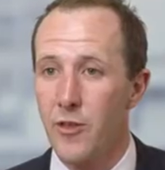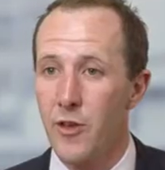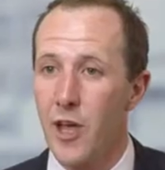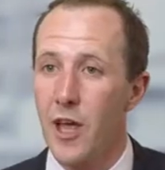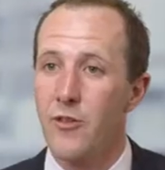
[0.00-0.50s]

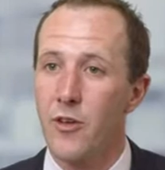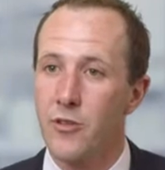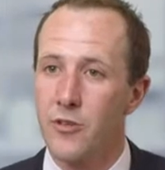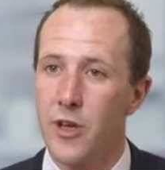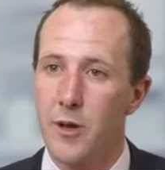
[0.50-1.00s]
and cash flow
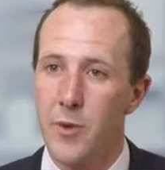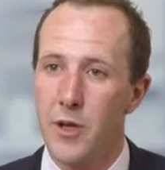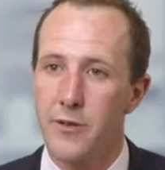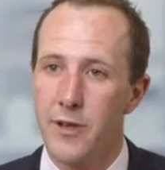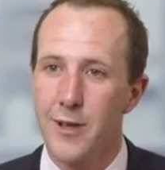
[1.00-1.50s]

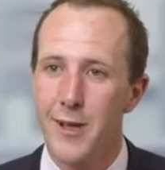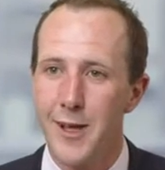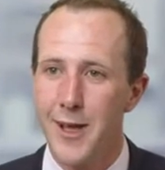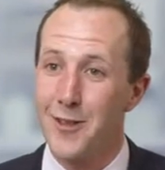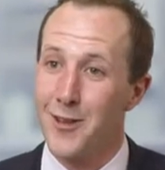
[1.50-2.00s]
sustainability.
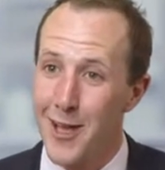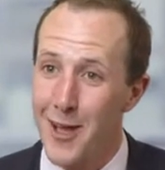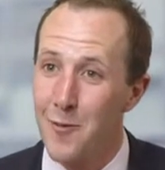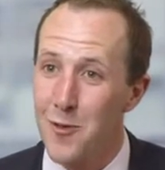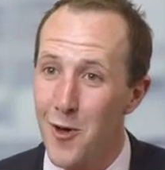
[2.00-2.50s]
It's an
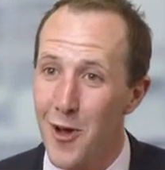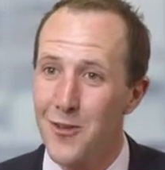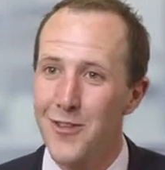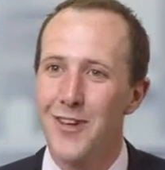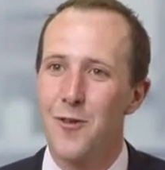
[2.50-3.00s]
income
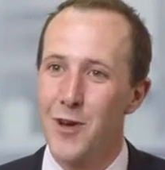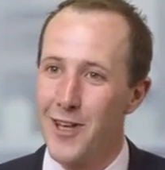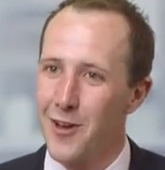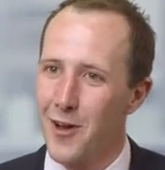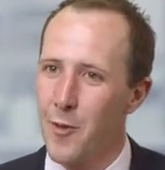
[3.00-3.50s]
trust. We
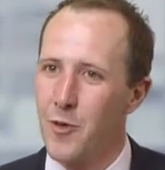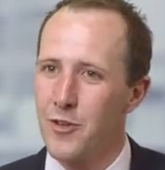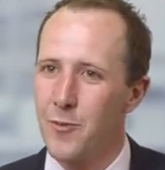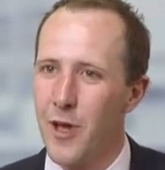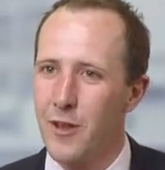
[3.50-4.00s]
need our companies
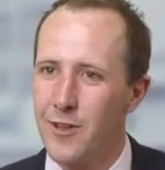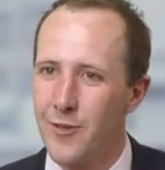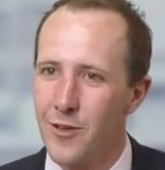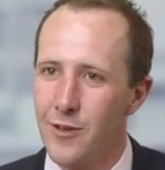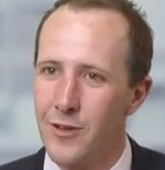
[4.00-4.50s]
to pay the
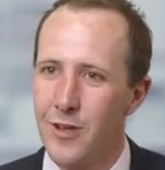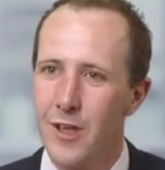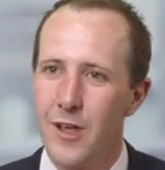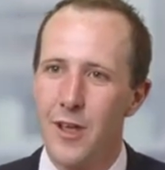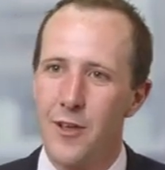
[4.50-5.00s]
dividend.
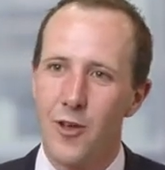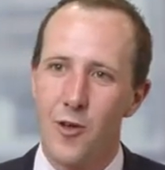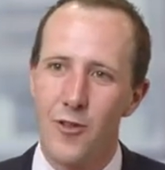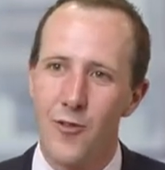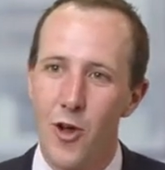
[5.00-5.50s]
So
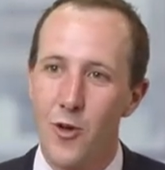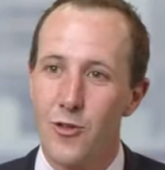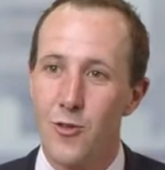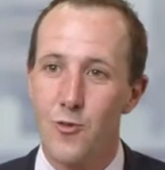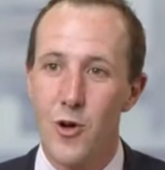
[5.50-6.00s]
the
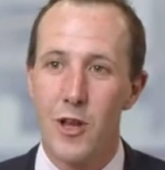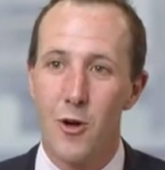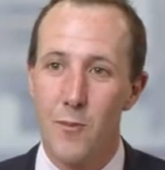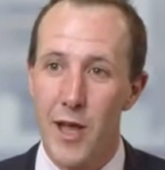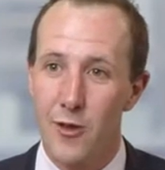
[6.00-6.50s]
focus is really
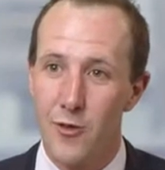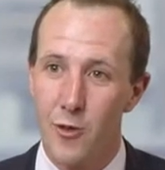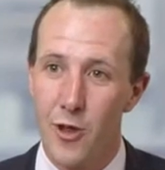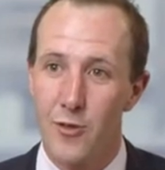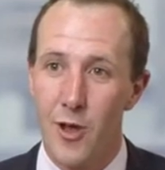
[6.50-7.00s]
on making sure
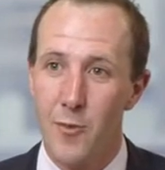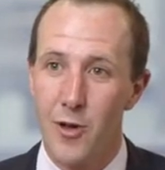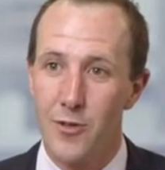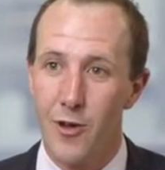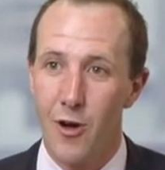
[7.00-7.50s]
those
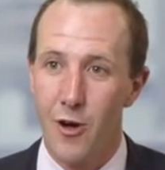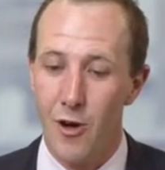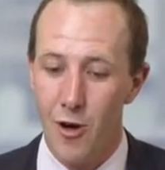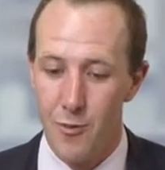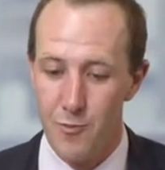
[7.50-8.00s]
companies
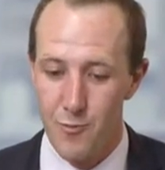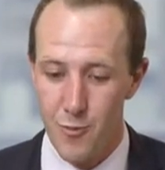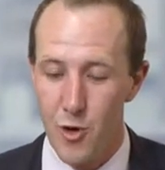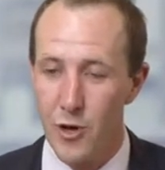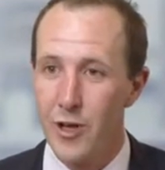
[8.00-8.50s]
are
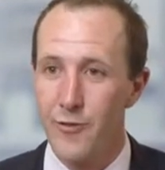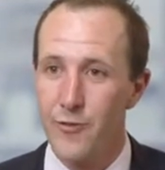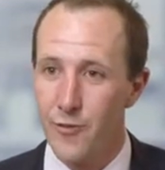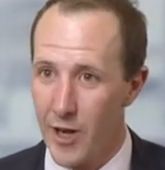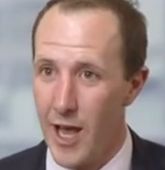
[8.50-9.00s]
prudently
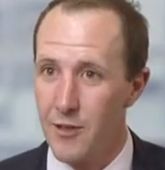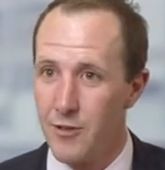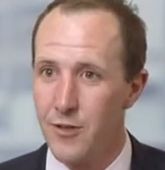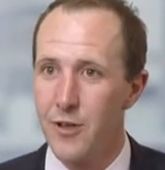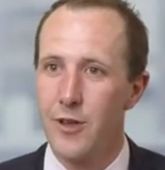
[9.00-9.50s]

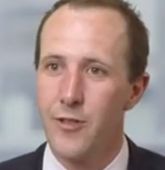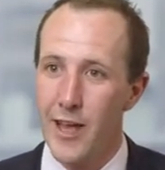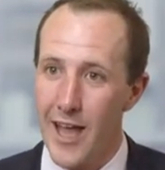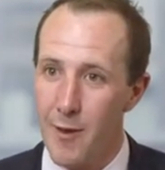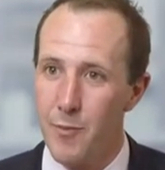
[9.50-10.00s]
financed. They
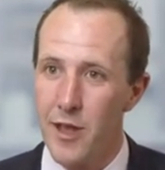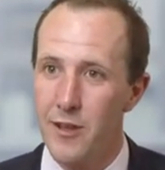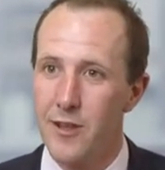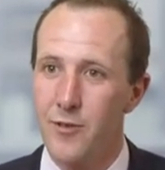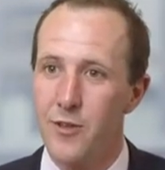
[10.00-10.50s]
can pay the
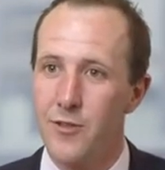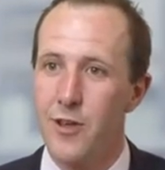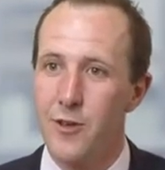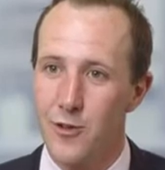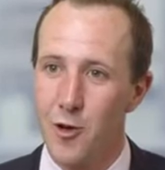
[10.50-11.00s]
dividends
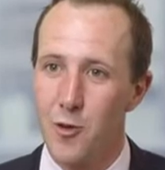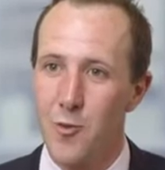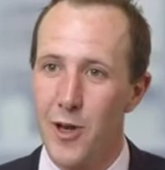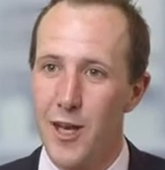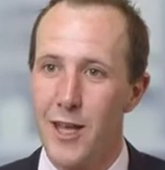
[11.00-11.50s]
because
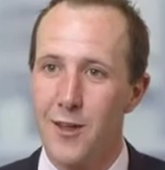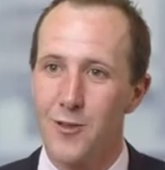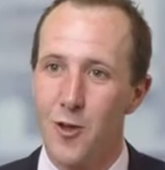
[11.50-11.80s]
ultimately it's